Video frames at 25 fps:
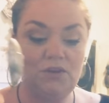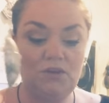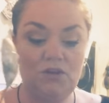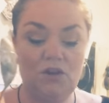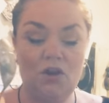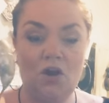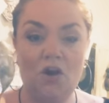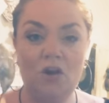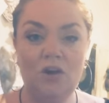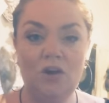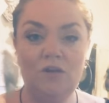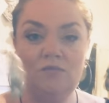
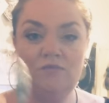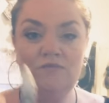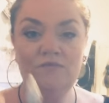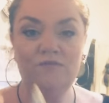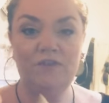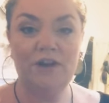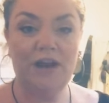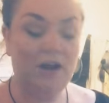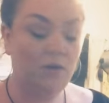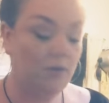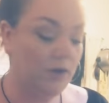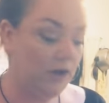yogurt and
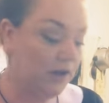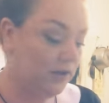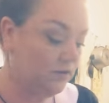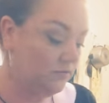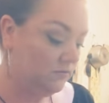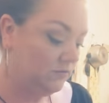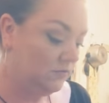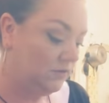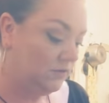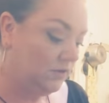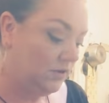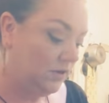flour,
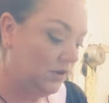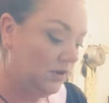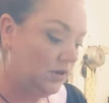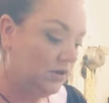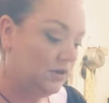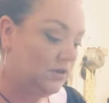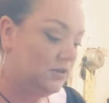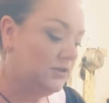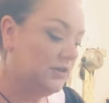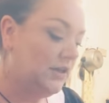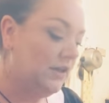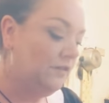
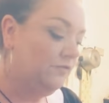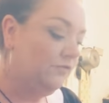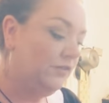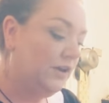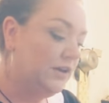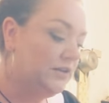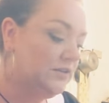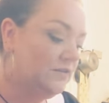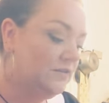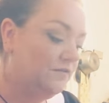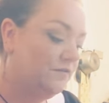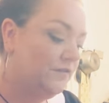
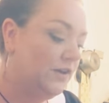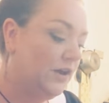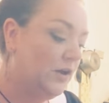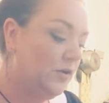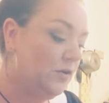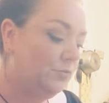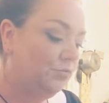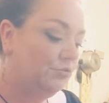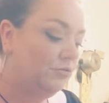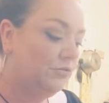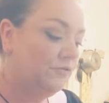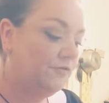self-raising
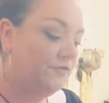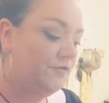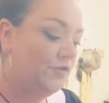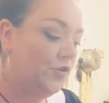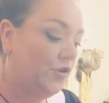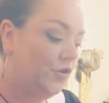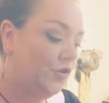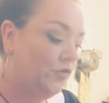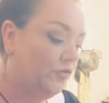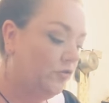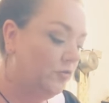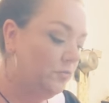flour
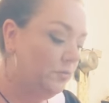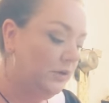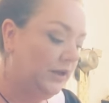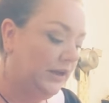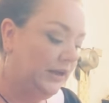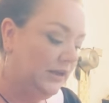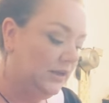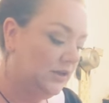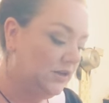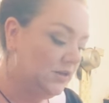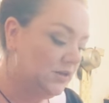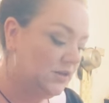
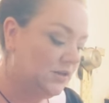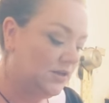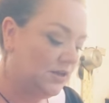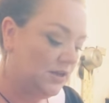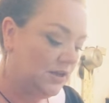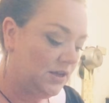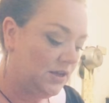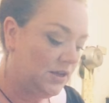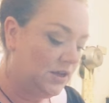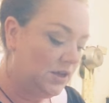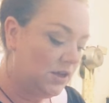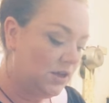preferably,
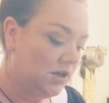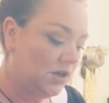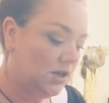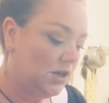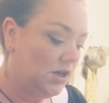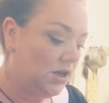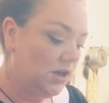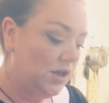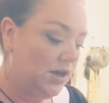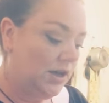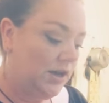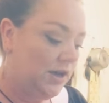
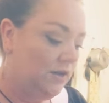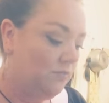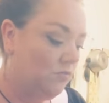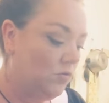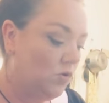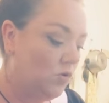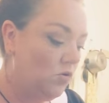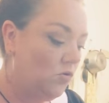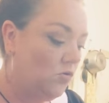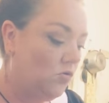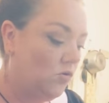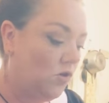um,
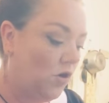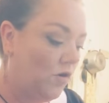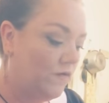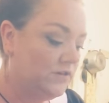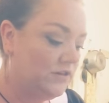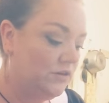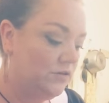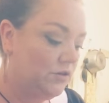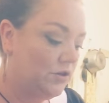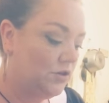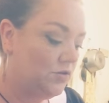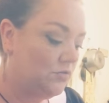or
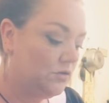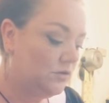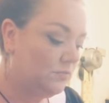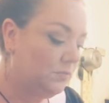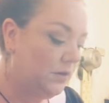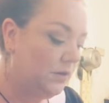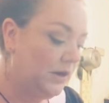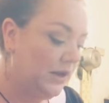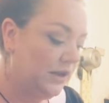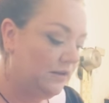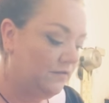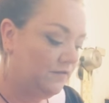obviously you can use
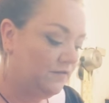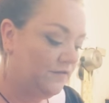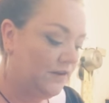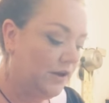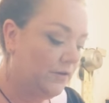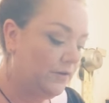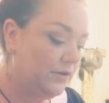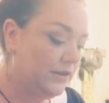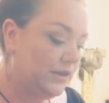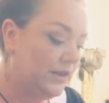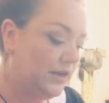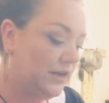plain
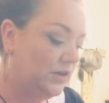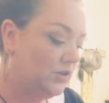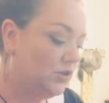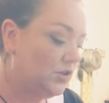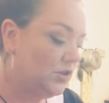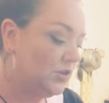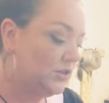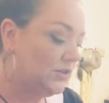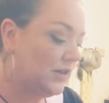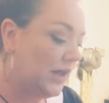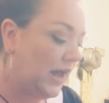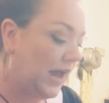flour and then
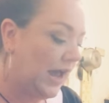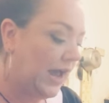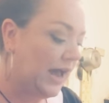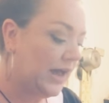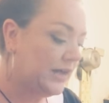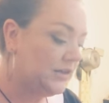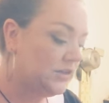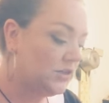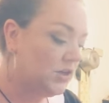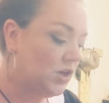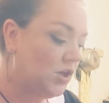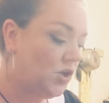just
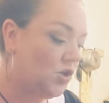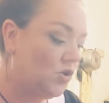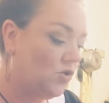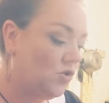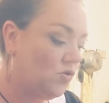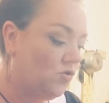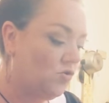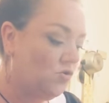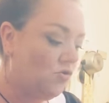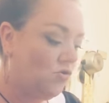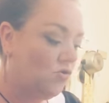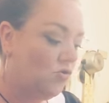add
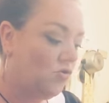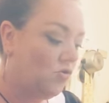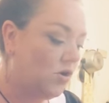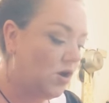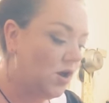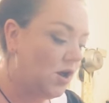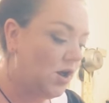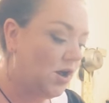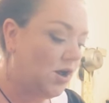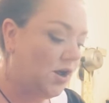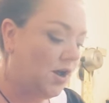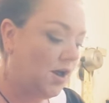your
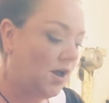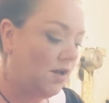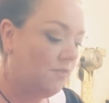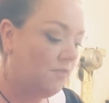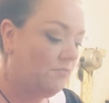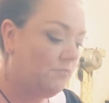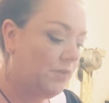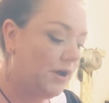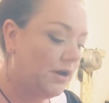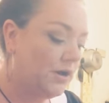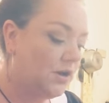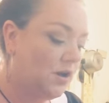
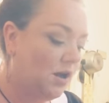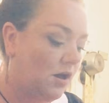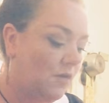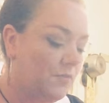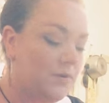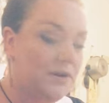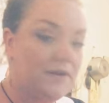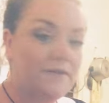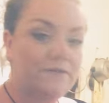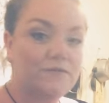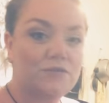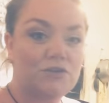um,
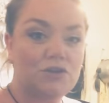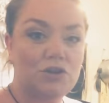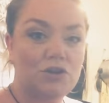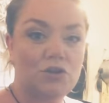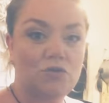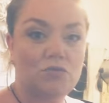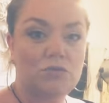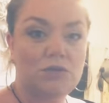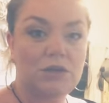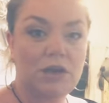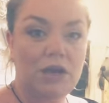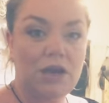bicarbonate
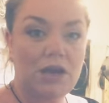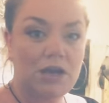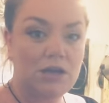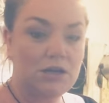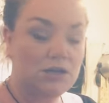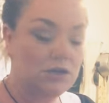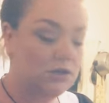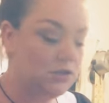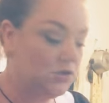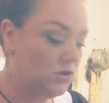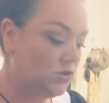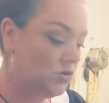soda
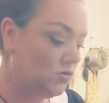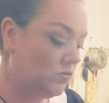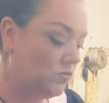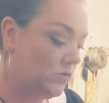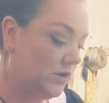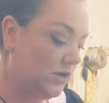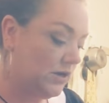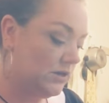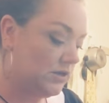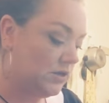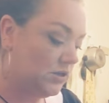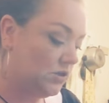to
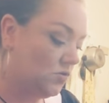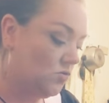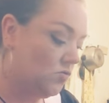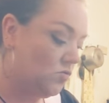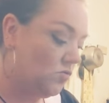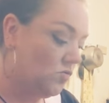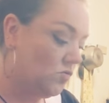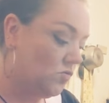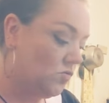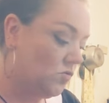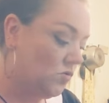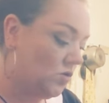it
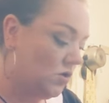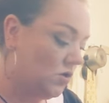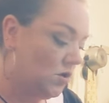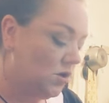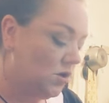or